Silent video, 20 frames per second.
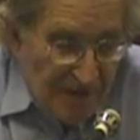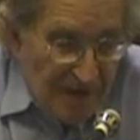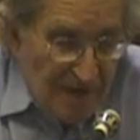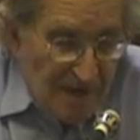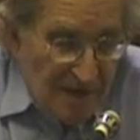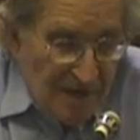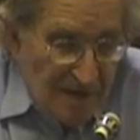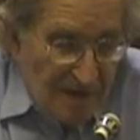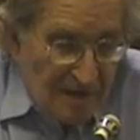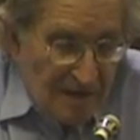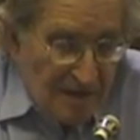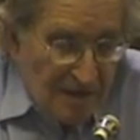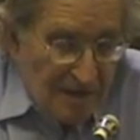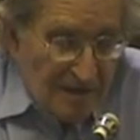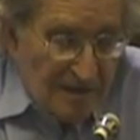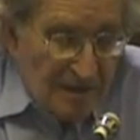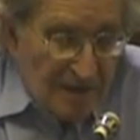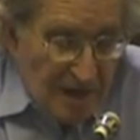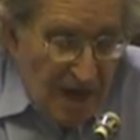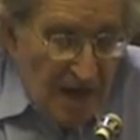
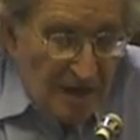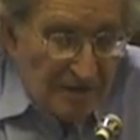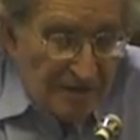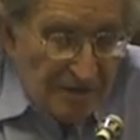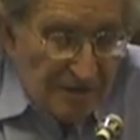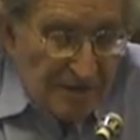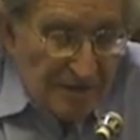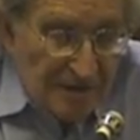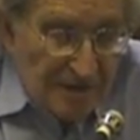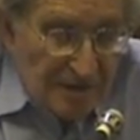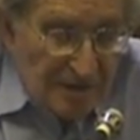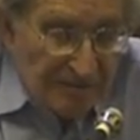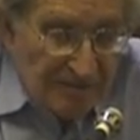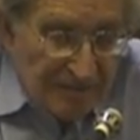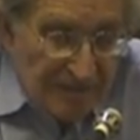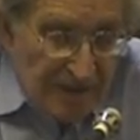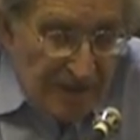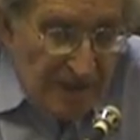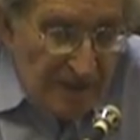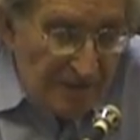denounced the evil
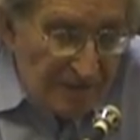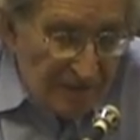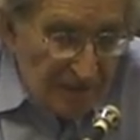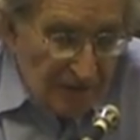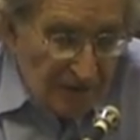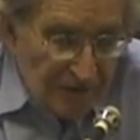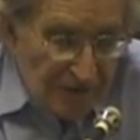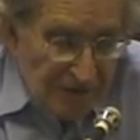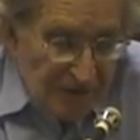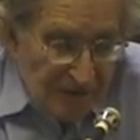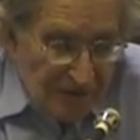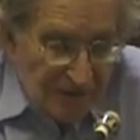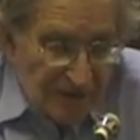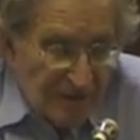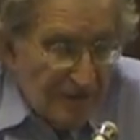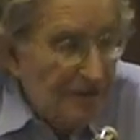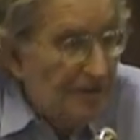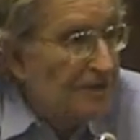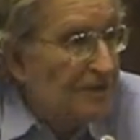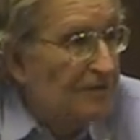scourge of
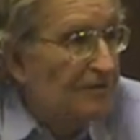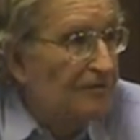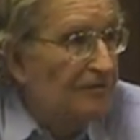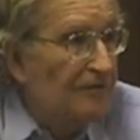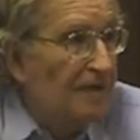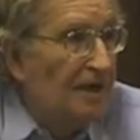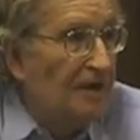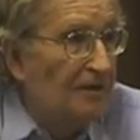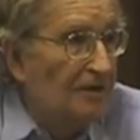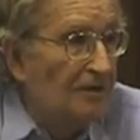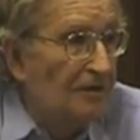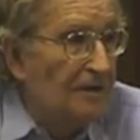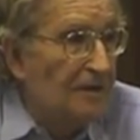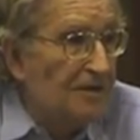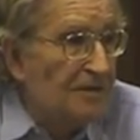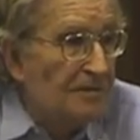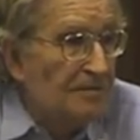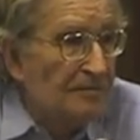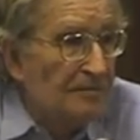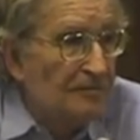terrorism,
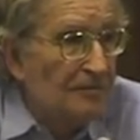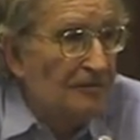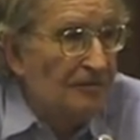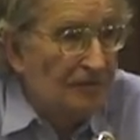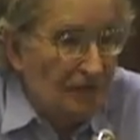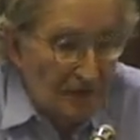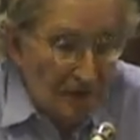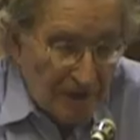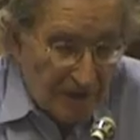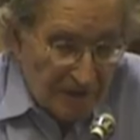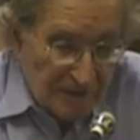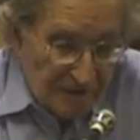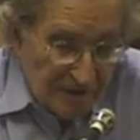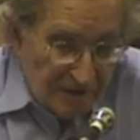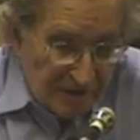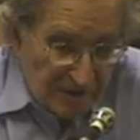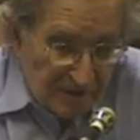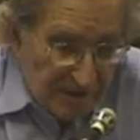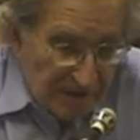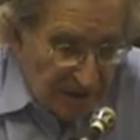referring to the Middle
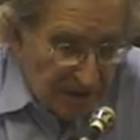East.